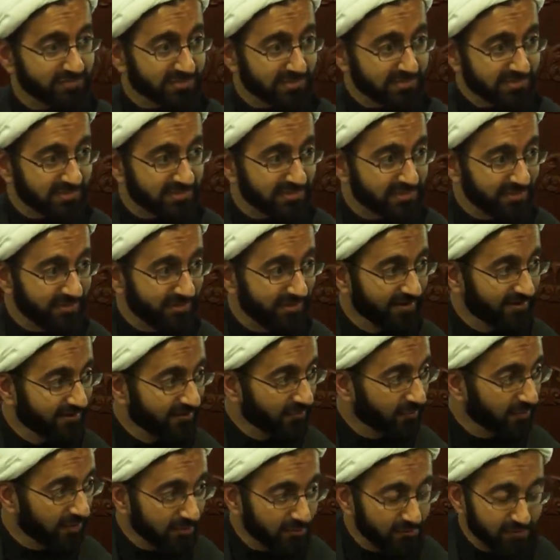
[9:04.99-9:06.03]
and see
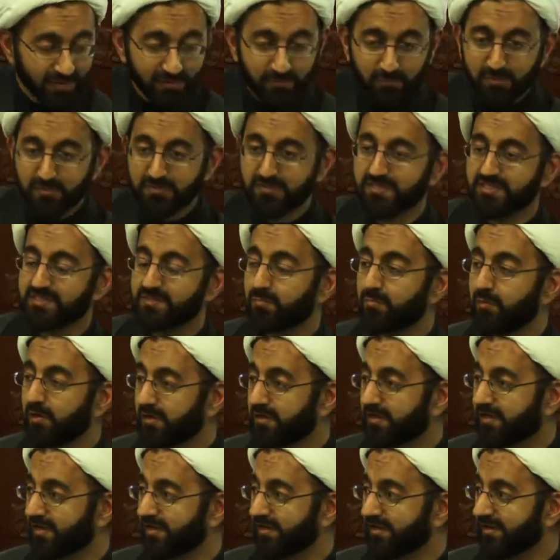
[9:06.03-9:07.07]
where do they put this
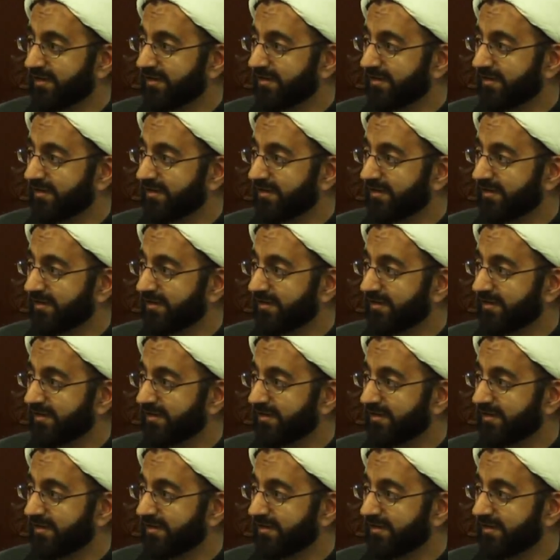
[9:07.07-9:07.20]
book